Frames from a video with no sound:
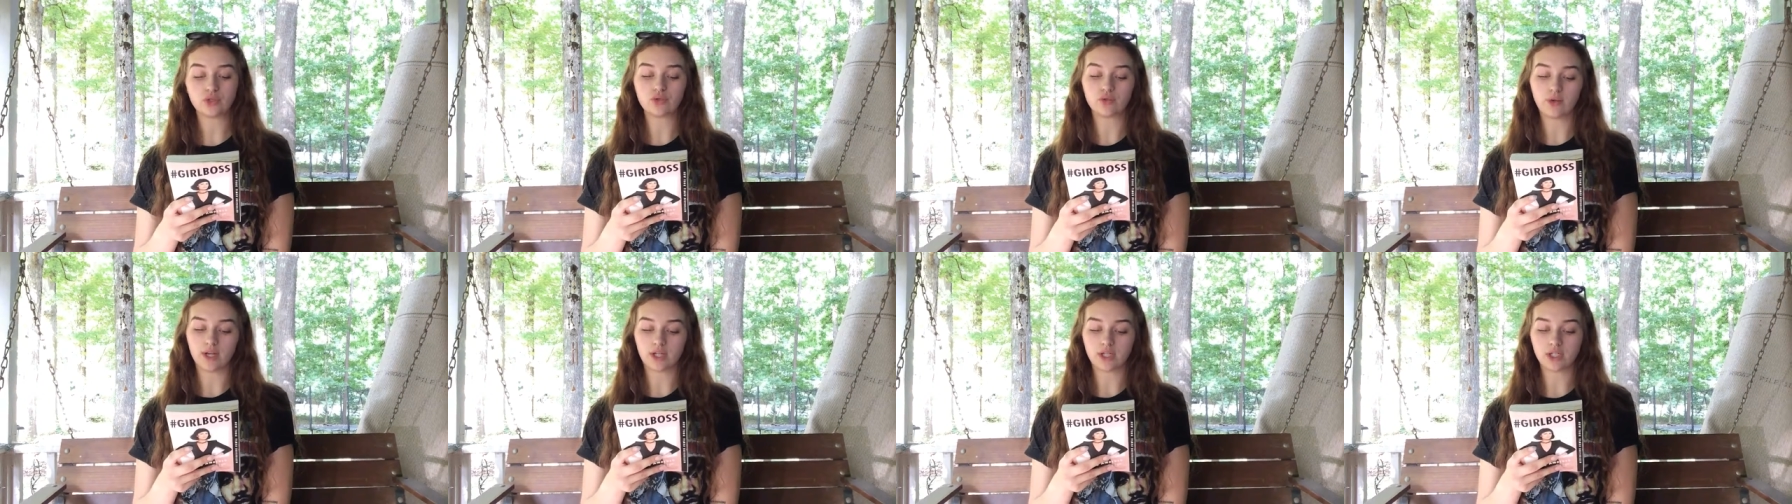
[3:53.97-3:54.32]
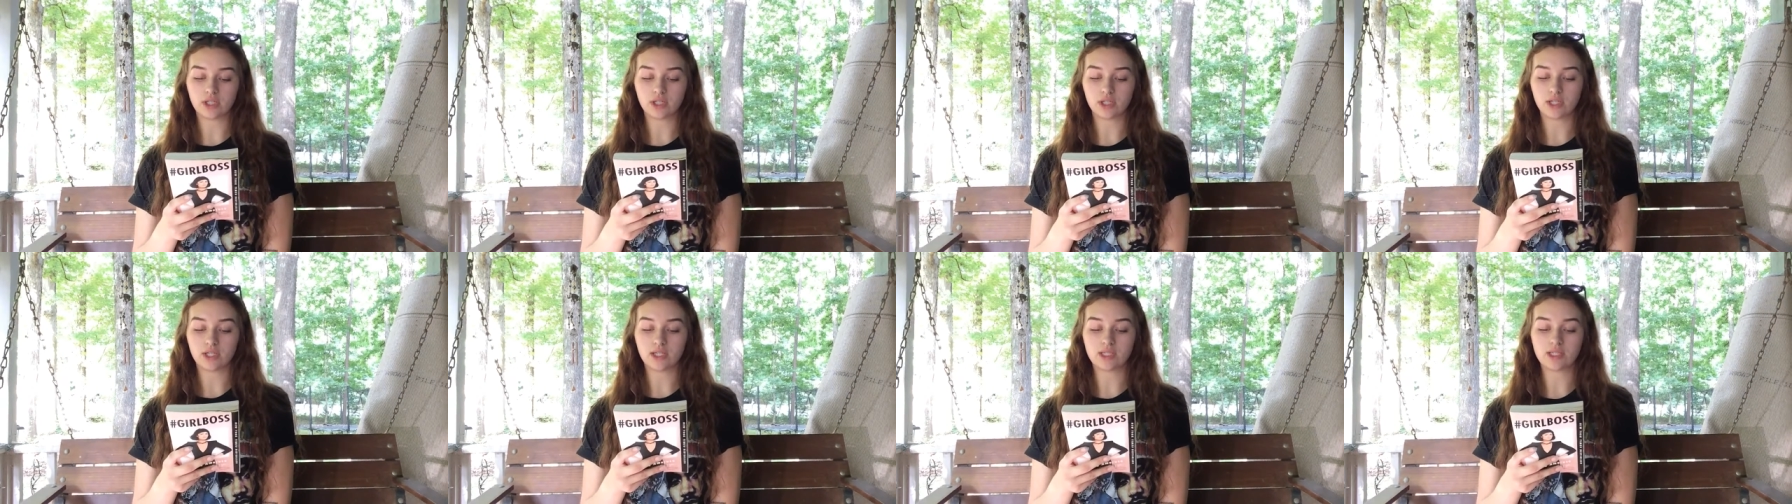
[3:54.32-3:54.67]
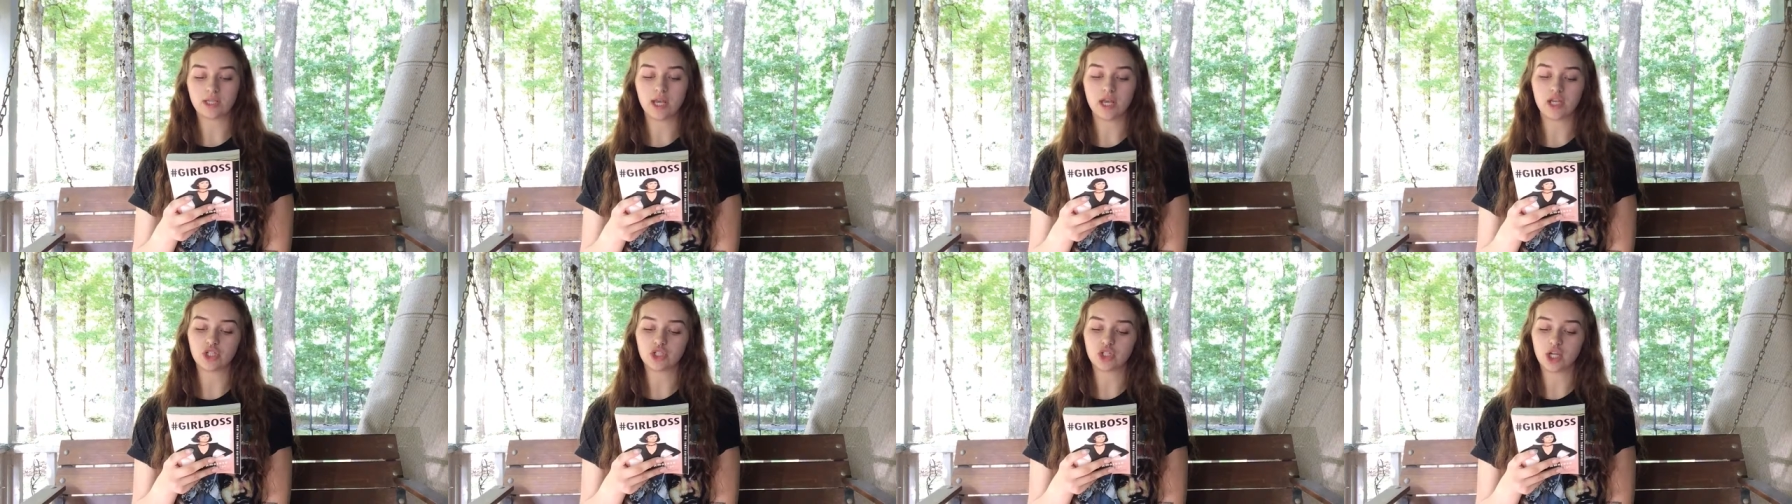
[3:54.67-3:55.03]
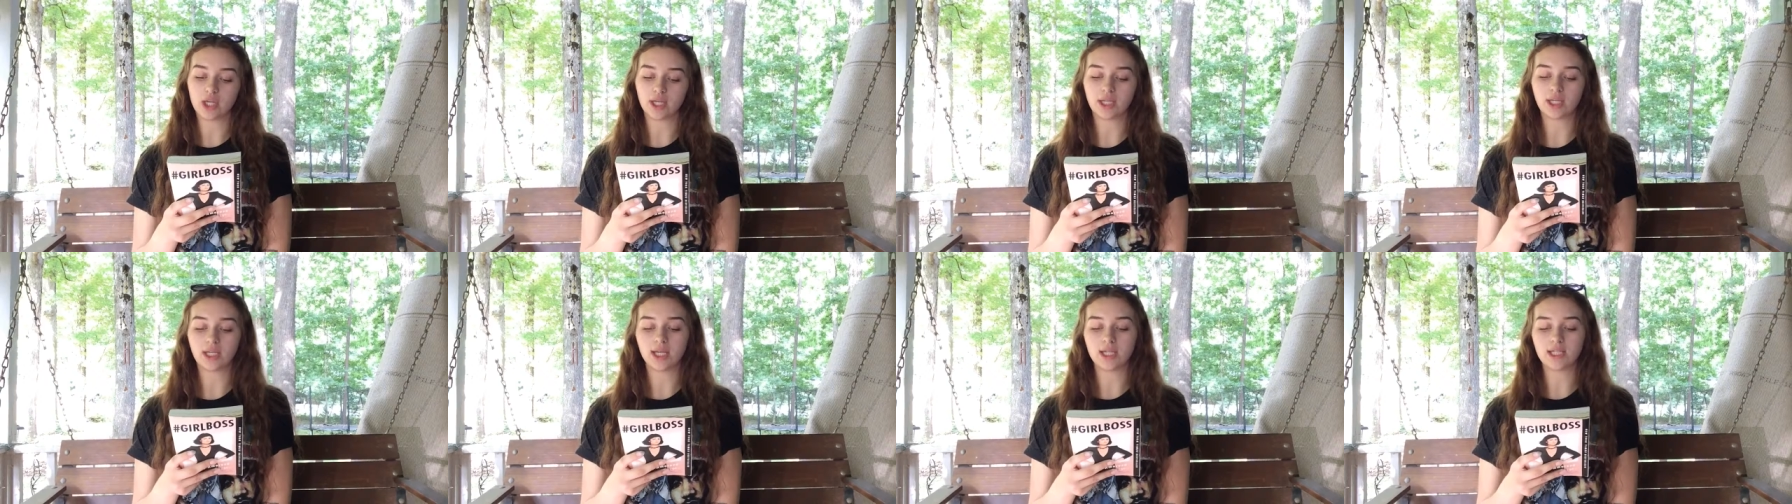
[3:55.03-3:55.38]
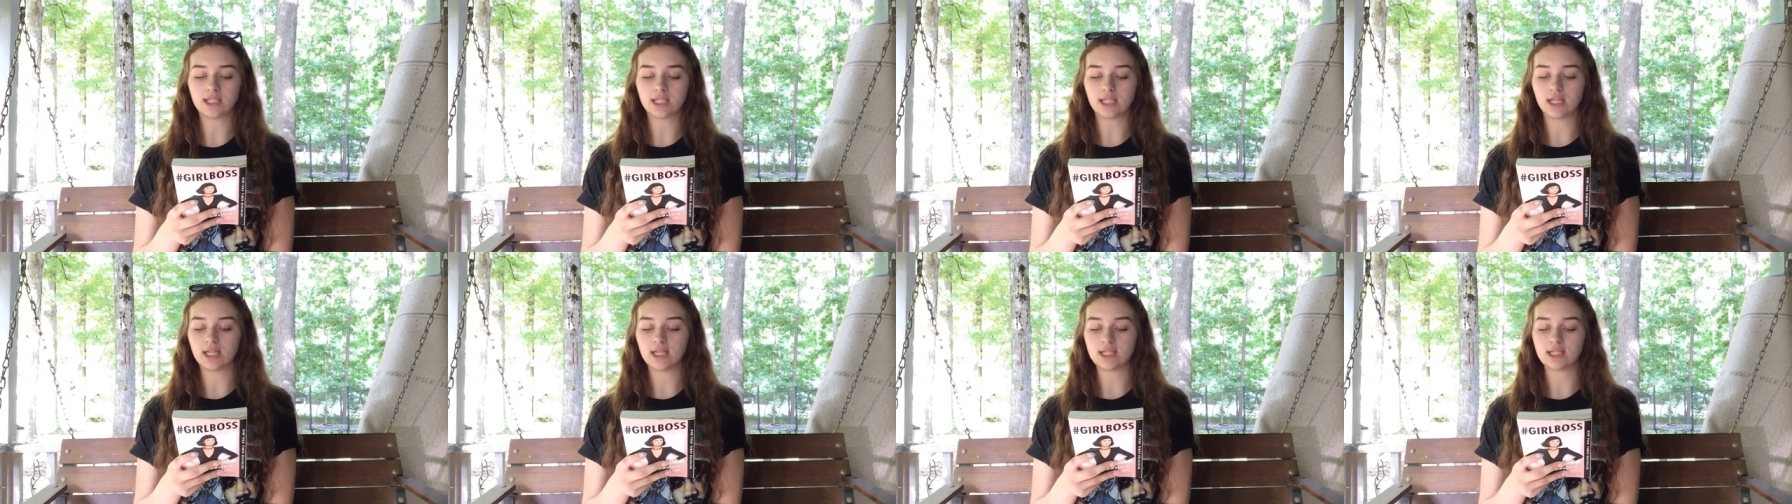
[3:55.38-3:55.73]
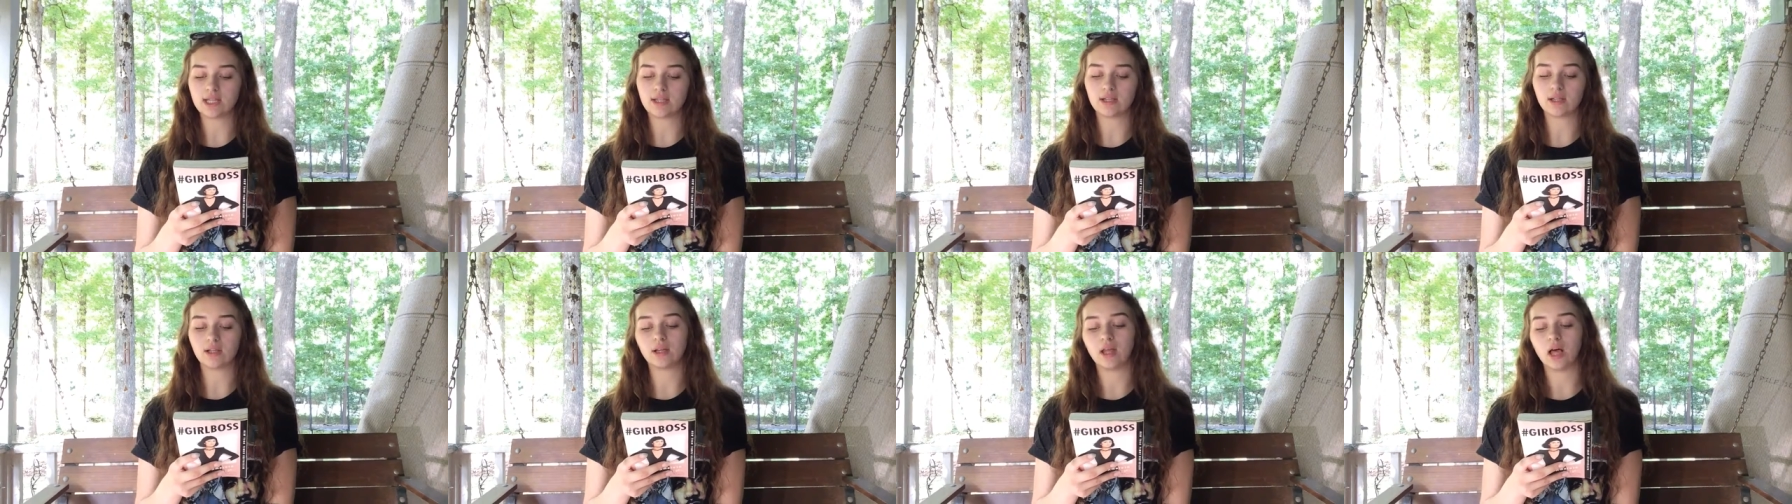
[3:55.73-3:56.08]
directionless, and checking IDs
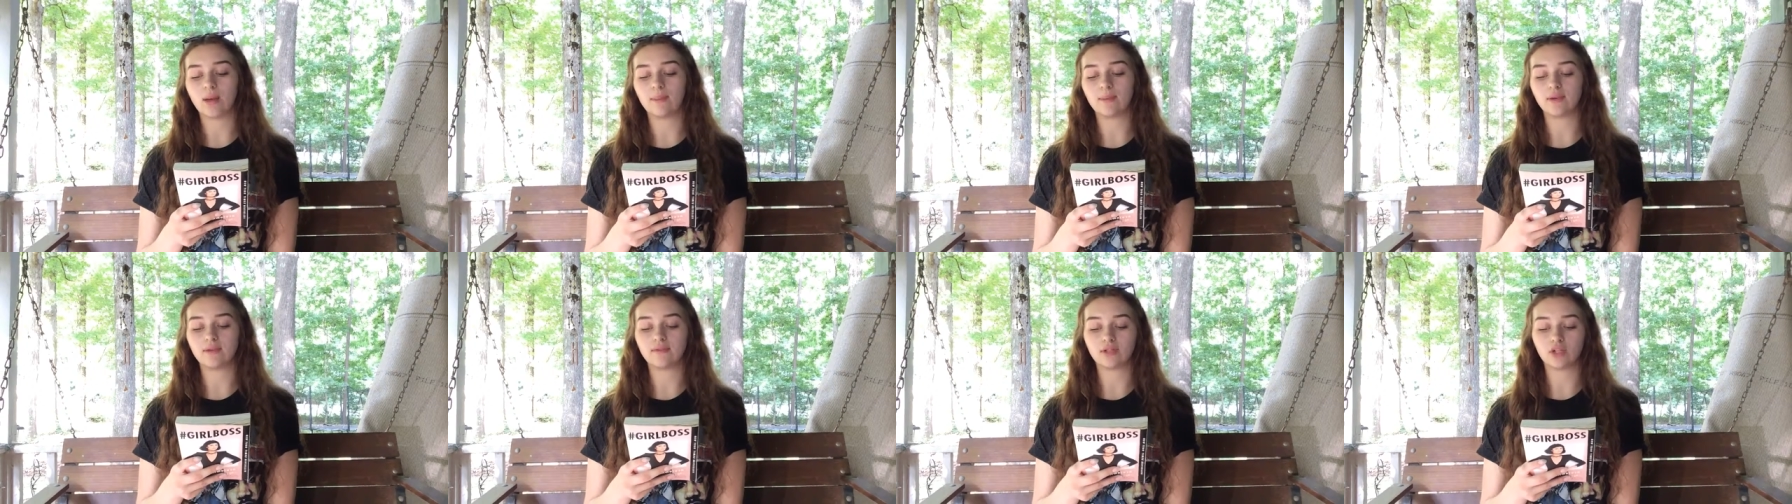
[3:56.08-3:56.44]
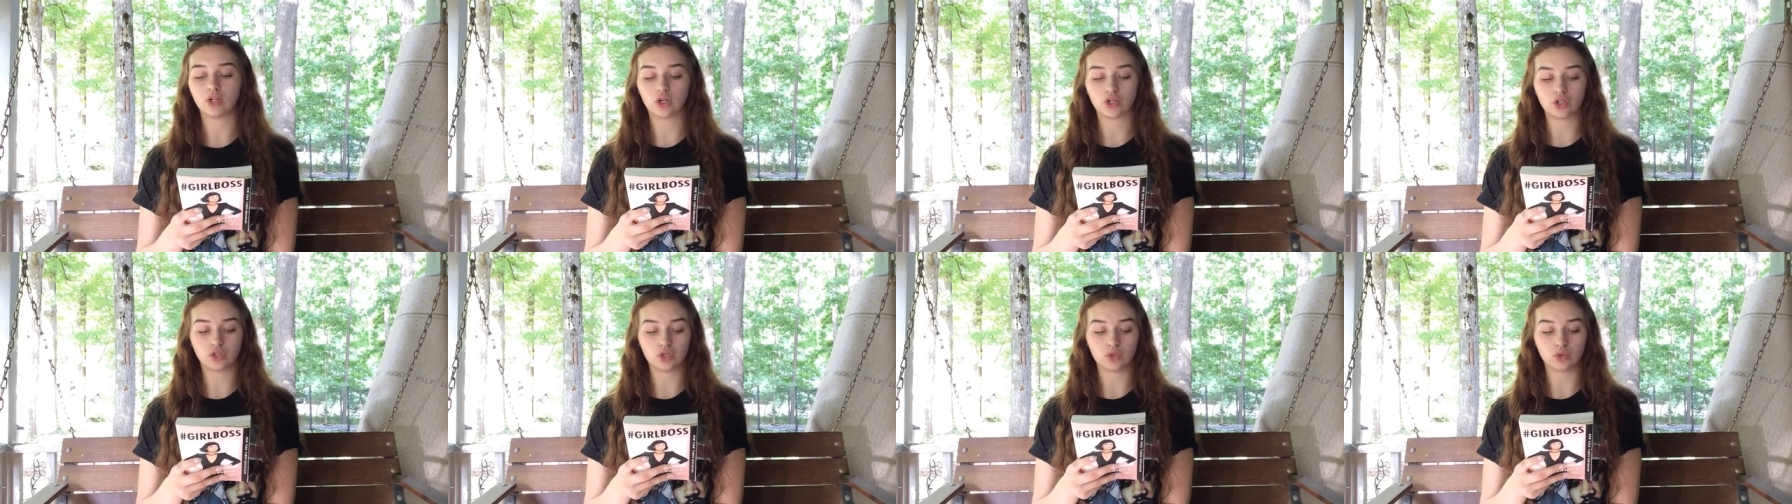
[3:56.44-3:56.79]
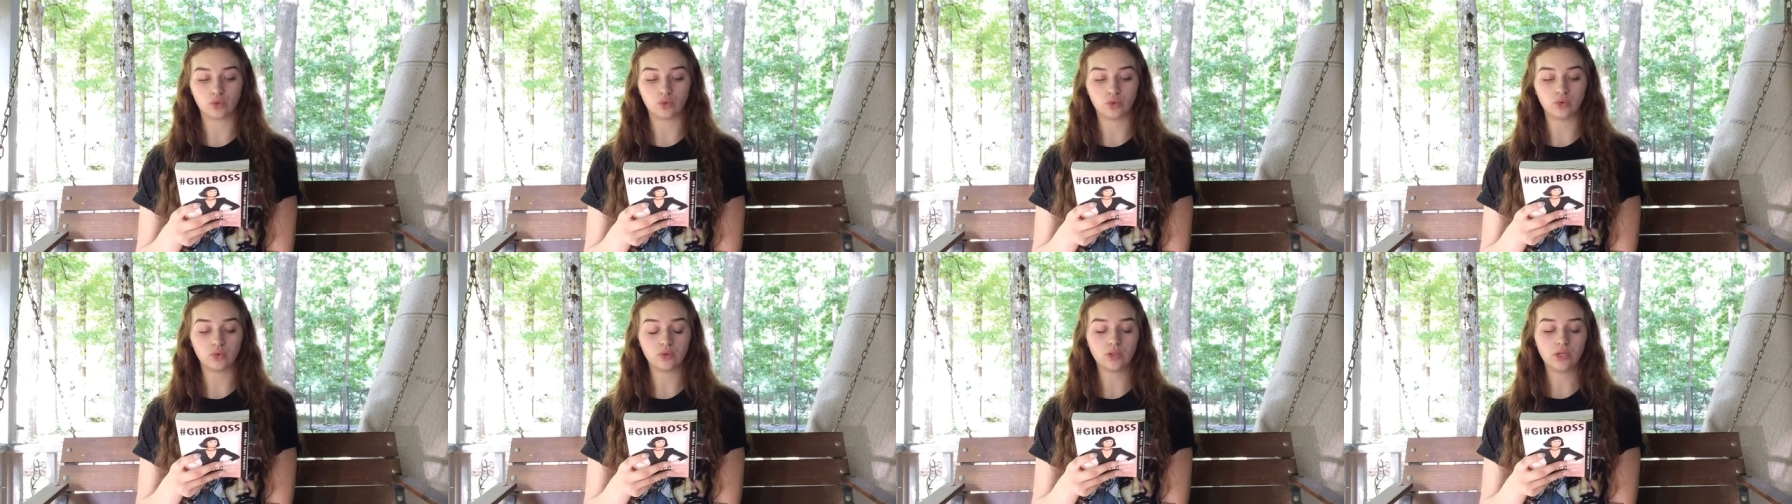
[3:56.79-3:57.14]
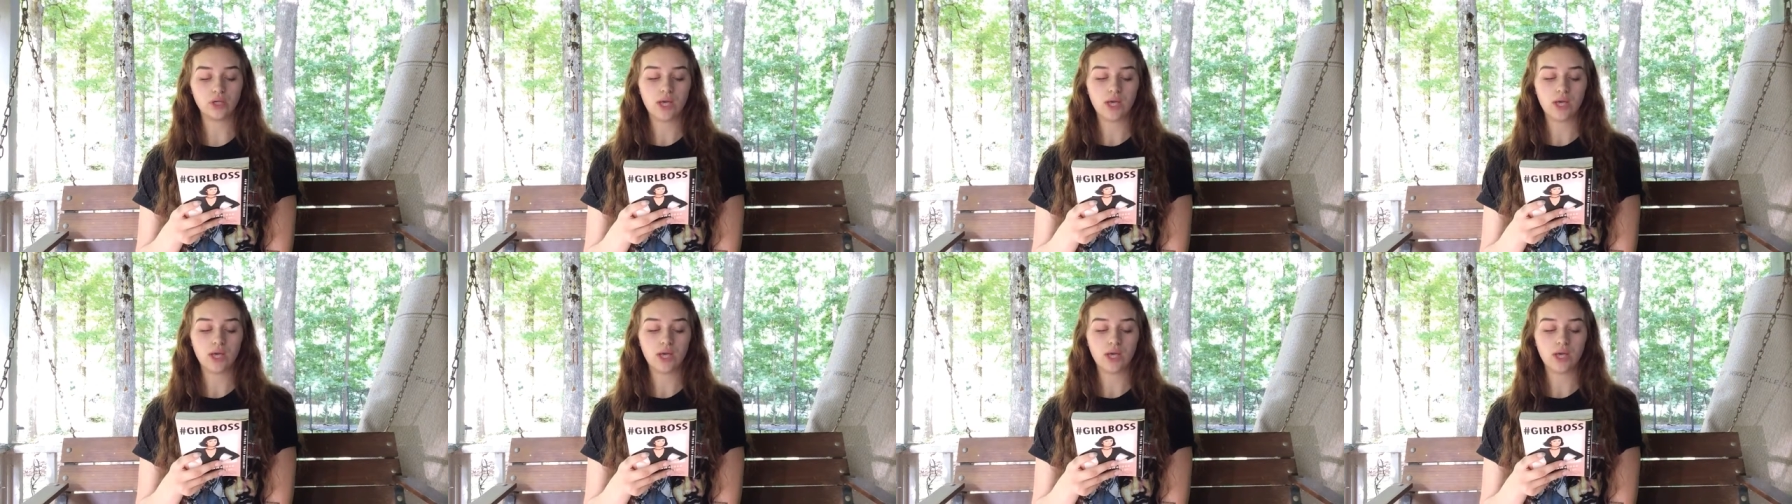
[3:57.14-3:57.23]
in the lobby of an art school,